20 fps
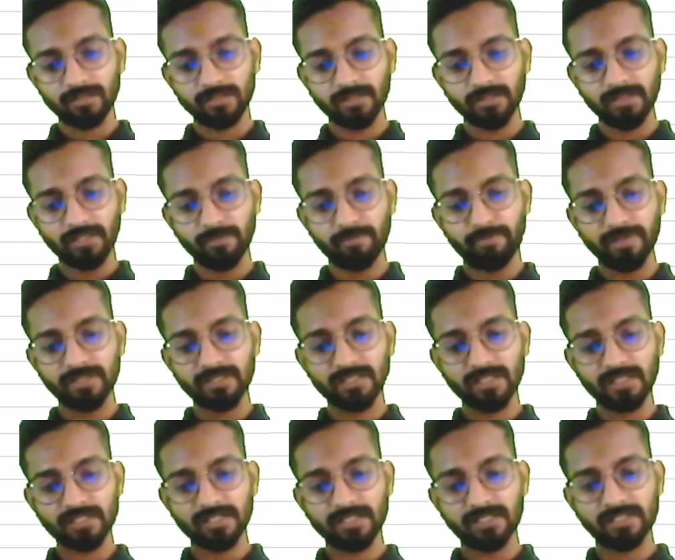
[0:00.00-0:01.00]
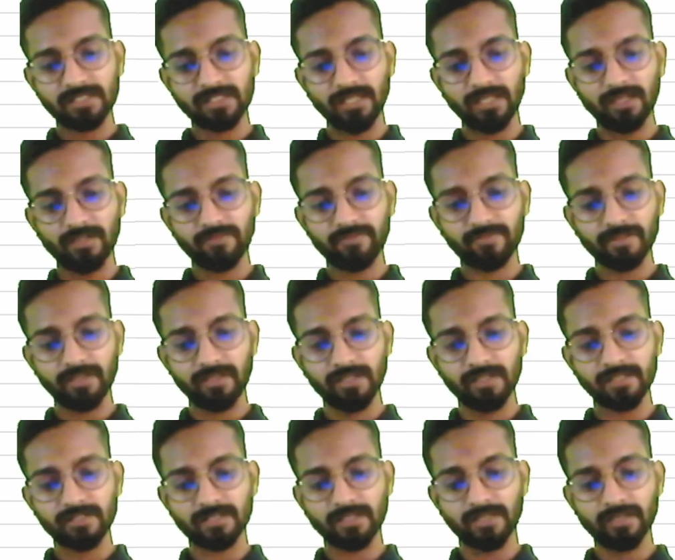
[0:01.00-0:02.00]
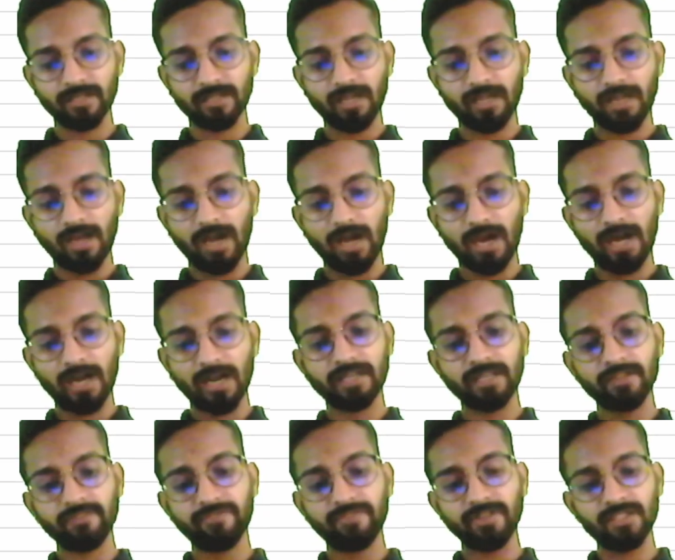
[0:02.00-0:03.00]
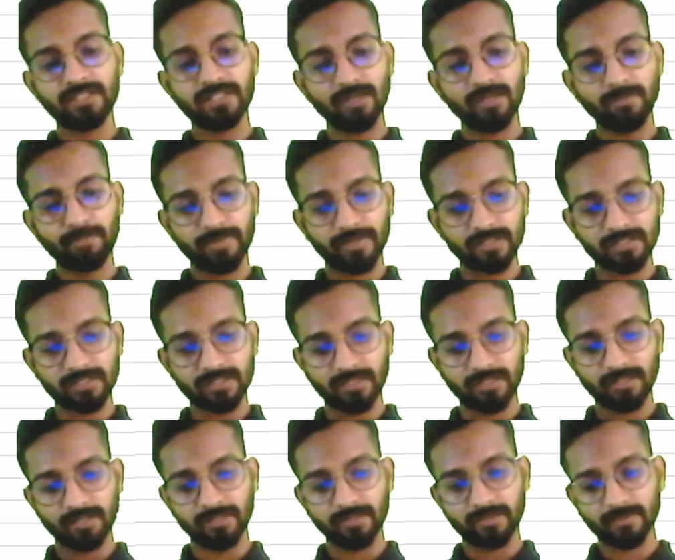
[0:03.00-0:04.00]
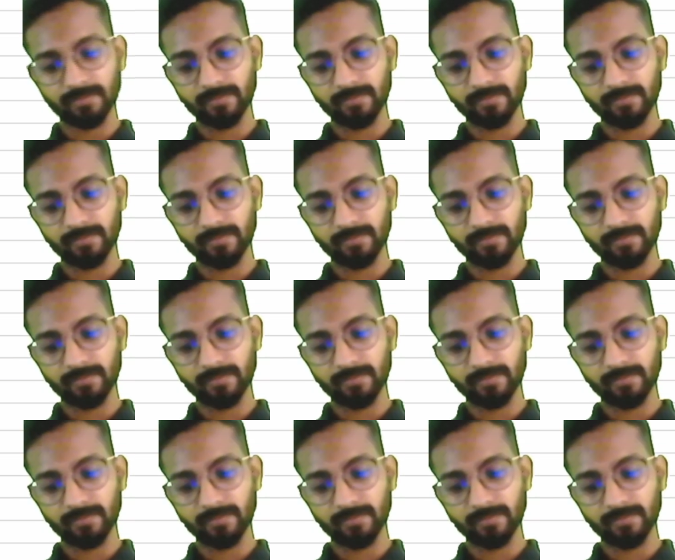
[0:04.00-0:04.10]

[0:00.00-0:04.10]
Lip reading: the business itself is an artificial person.